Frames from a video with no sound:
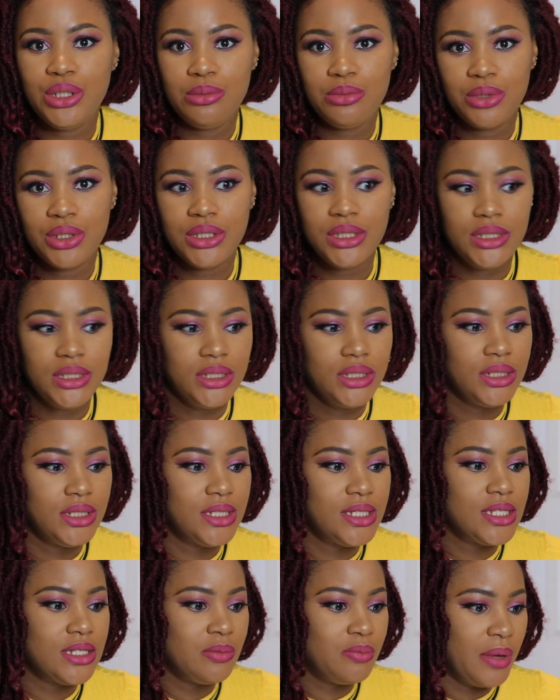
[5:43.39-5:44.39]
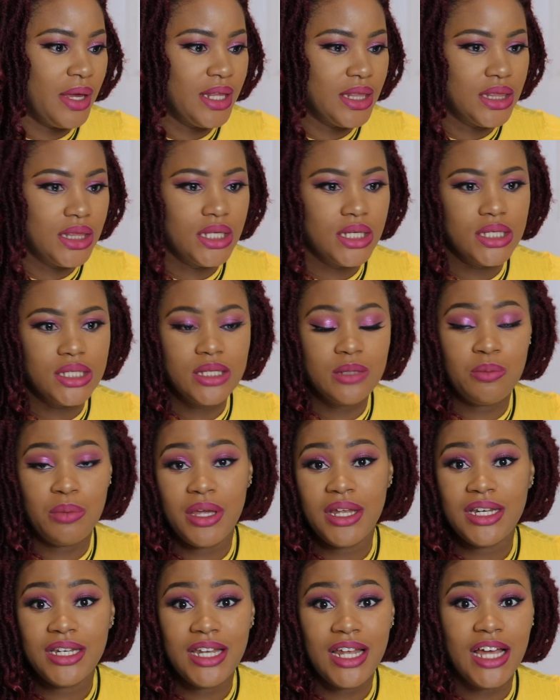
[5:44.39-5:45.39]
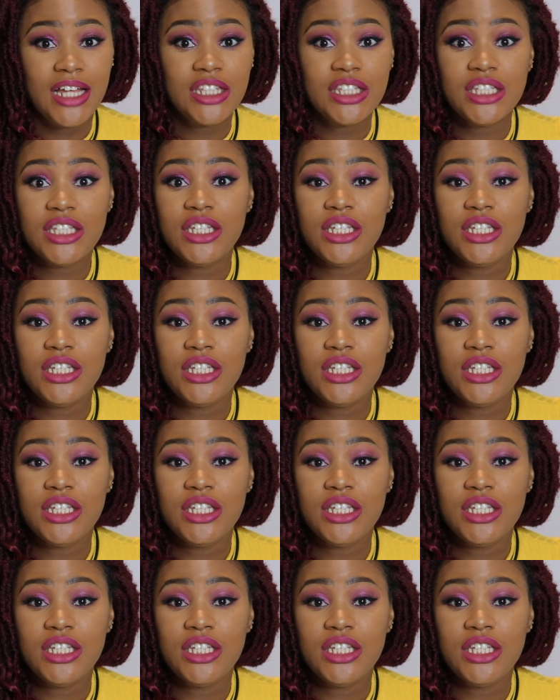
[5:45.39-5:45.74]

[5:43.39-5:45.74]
money, spend this, spend that.